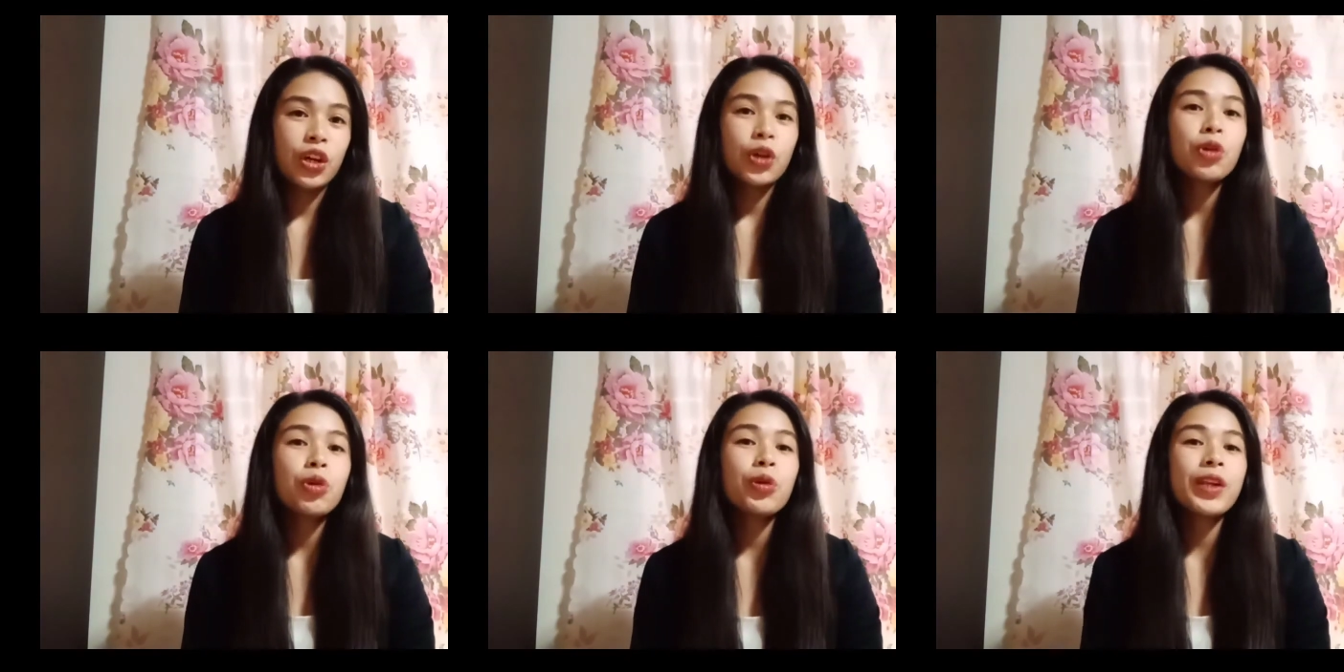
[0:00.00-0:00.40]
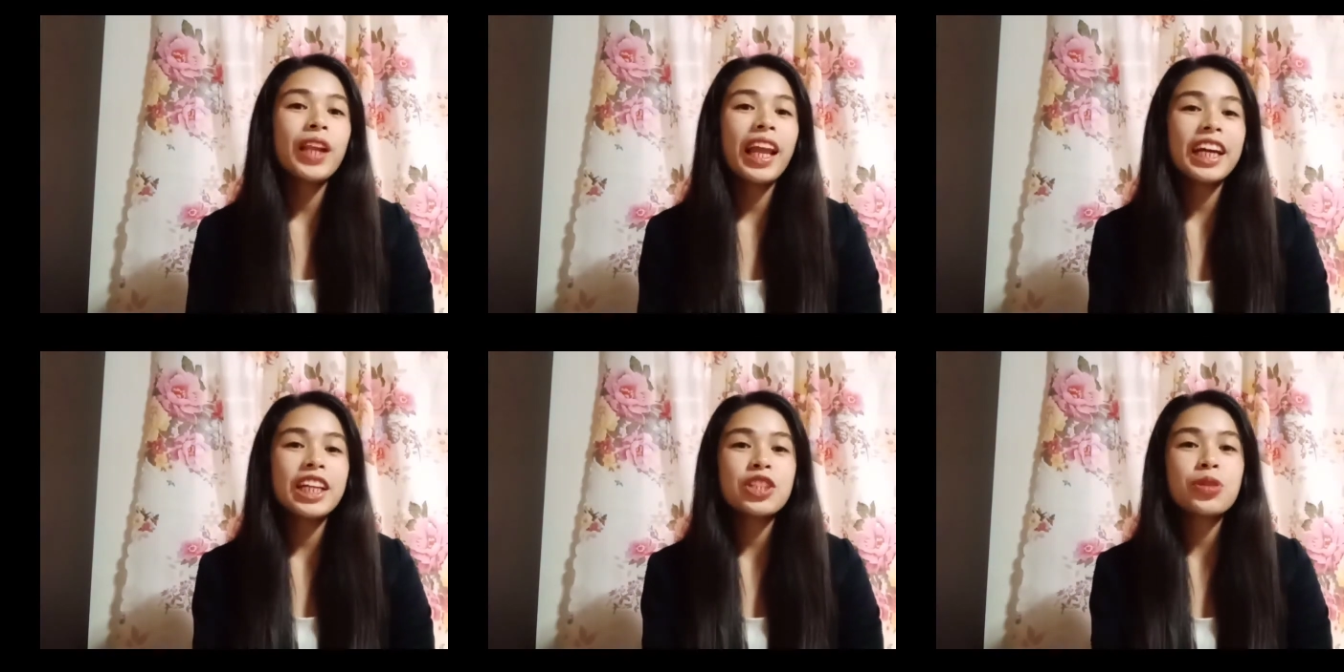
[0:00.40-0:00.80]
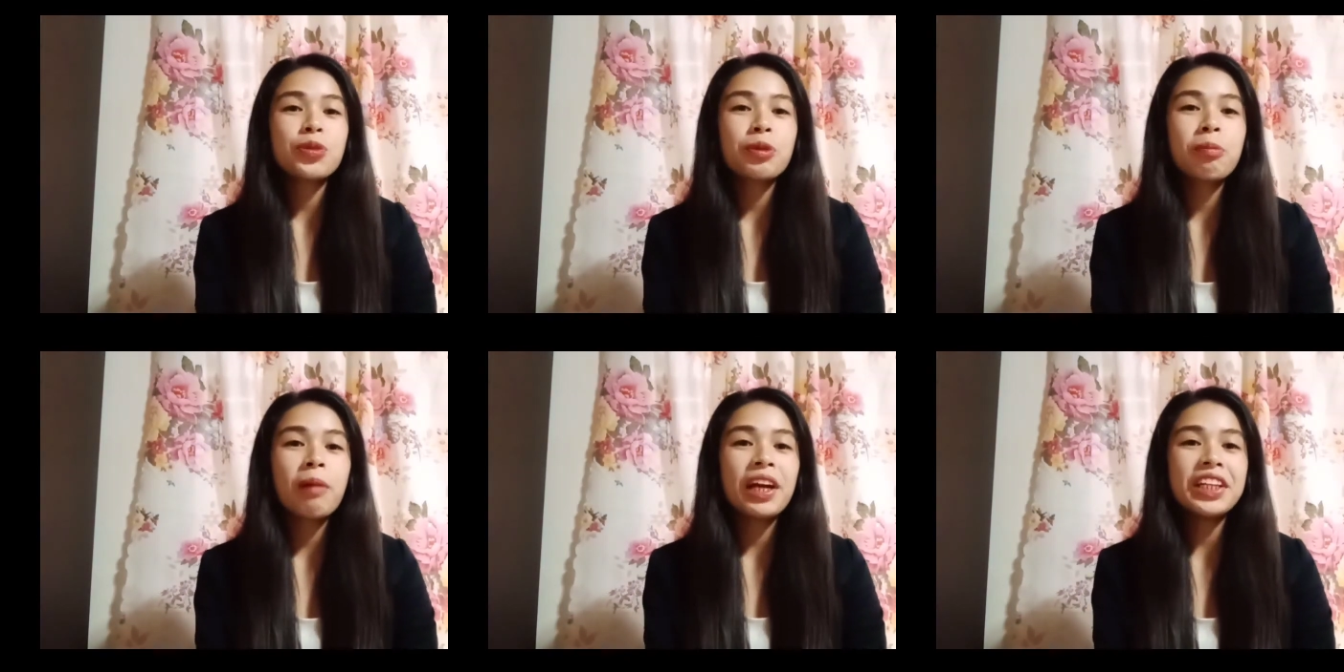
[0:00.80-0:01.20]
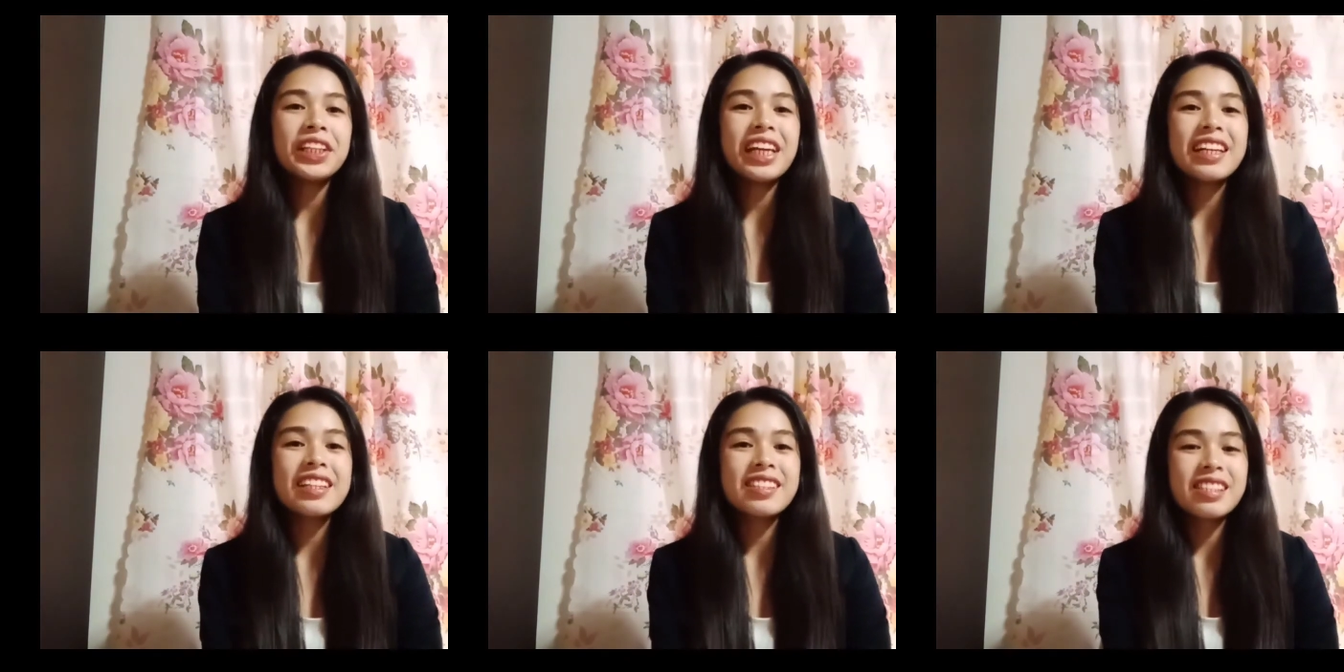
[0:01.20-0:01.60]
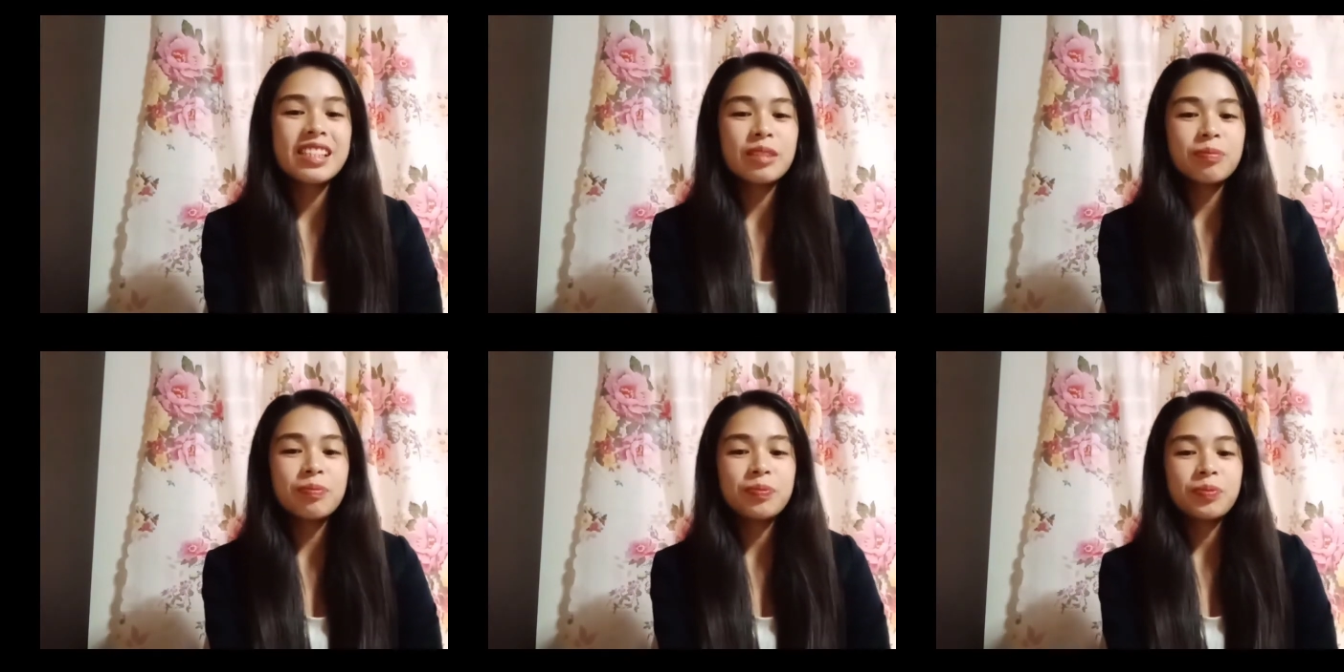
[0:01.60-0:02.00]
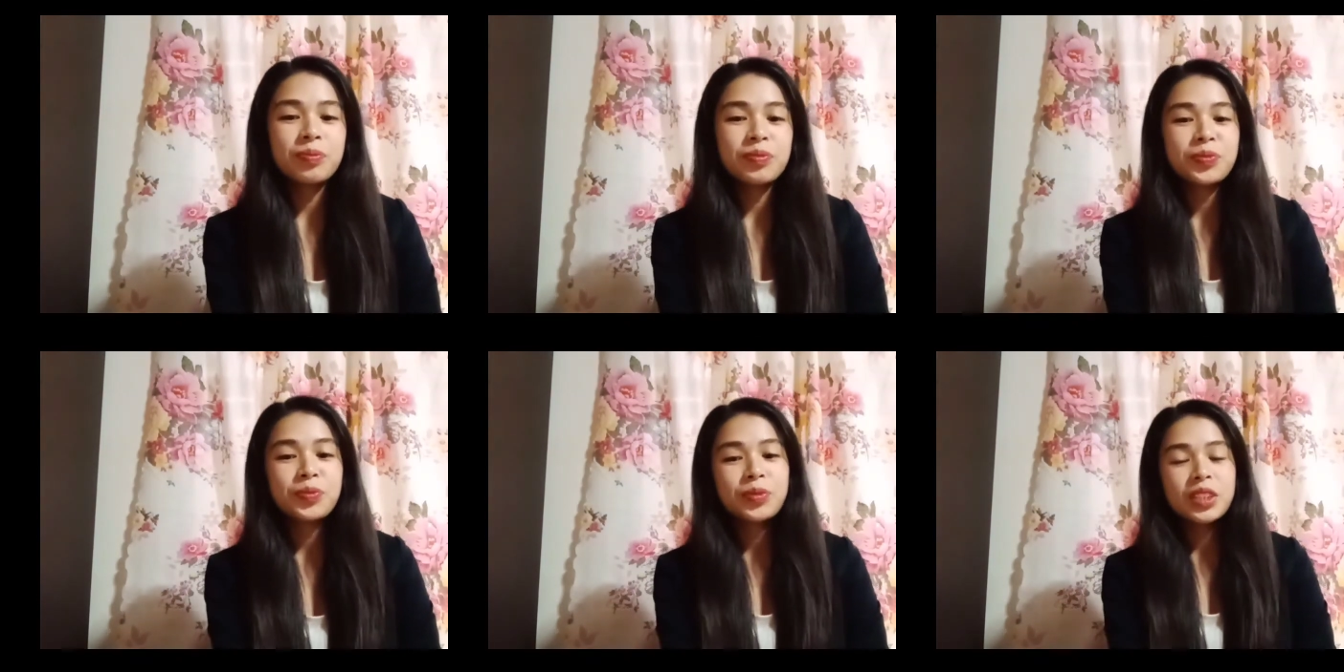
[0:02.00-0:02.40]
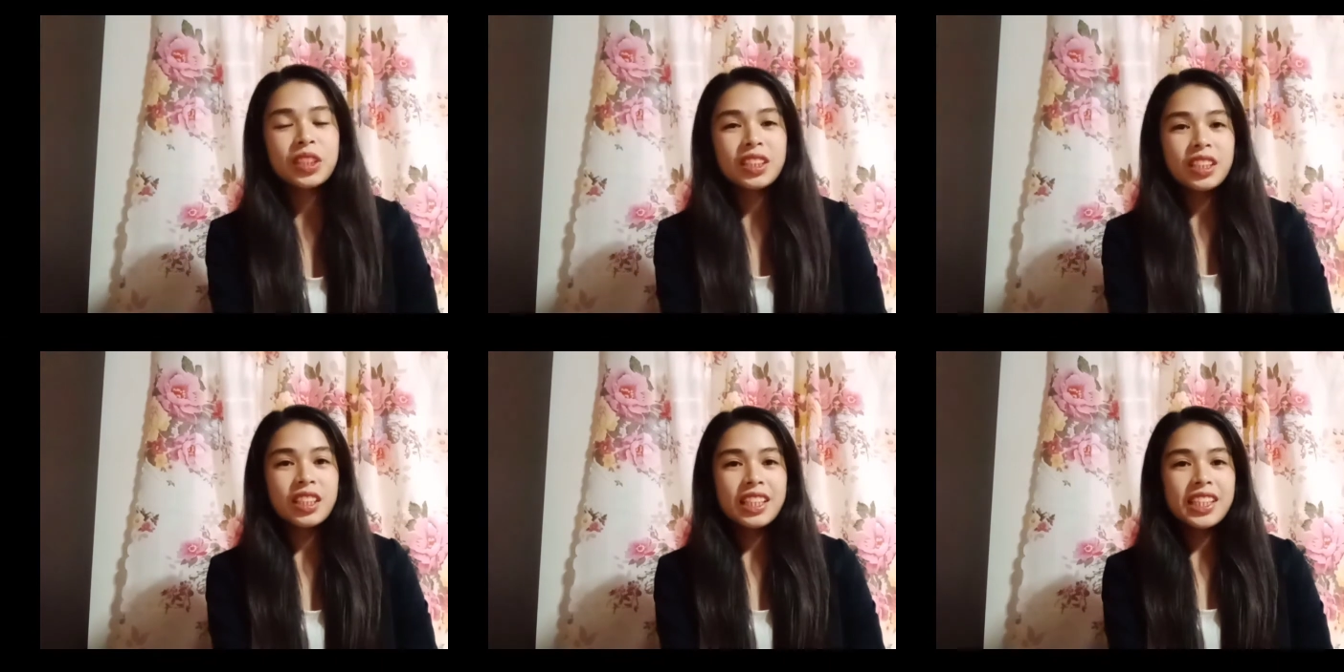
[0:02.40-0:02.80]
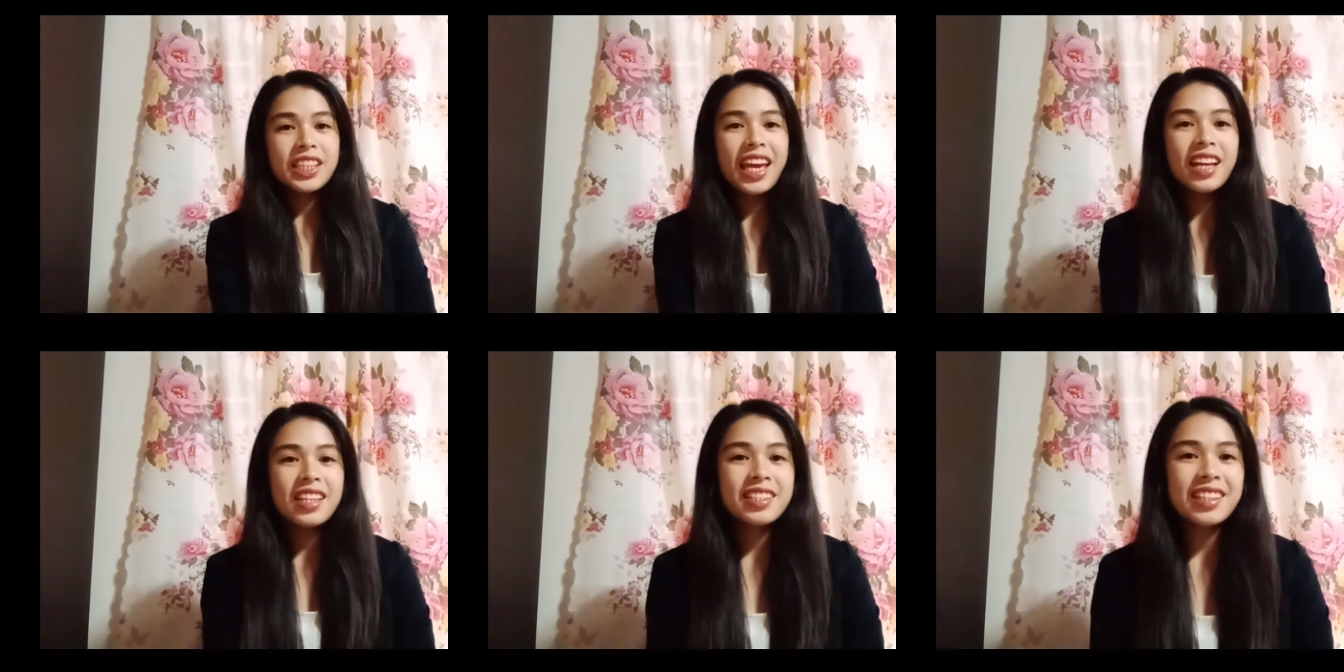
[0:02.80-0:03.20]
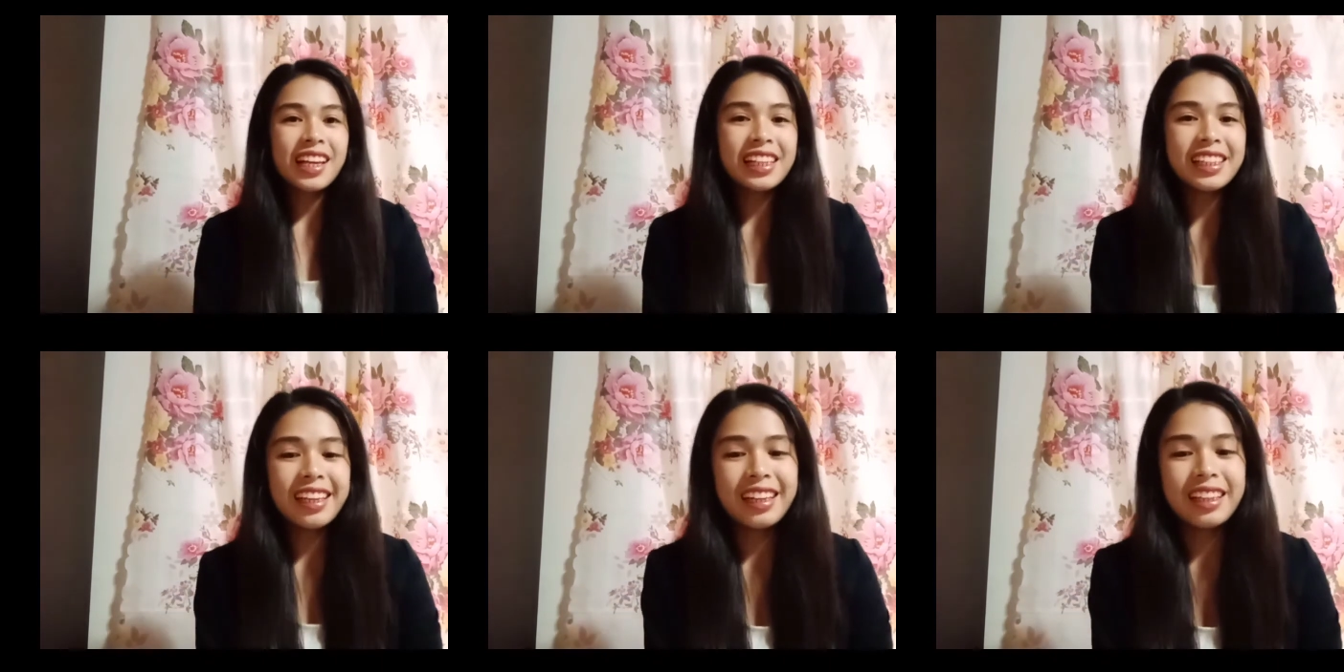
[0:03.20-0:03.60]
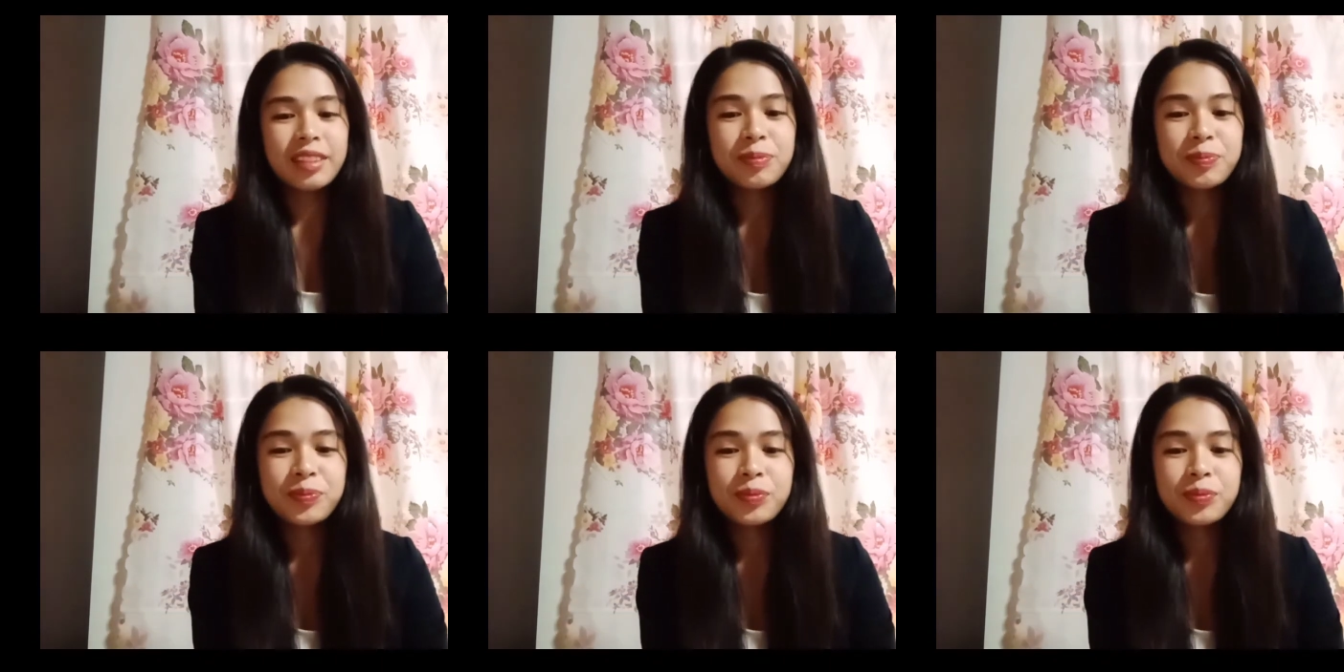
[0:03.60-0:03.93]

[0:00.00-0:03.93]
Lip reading: Who would like to remind us? Yes, Sanya.